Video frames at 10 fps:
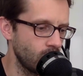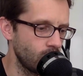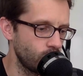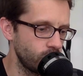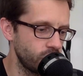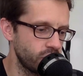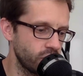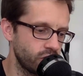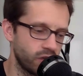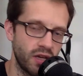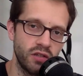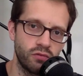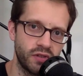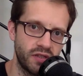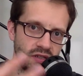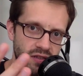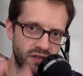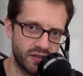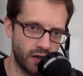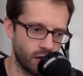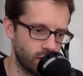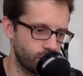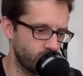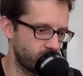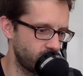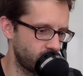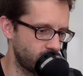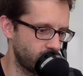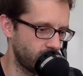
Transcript: which is not the case with this second position.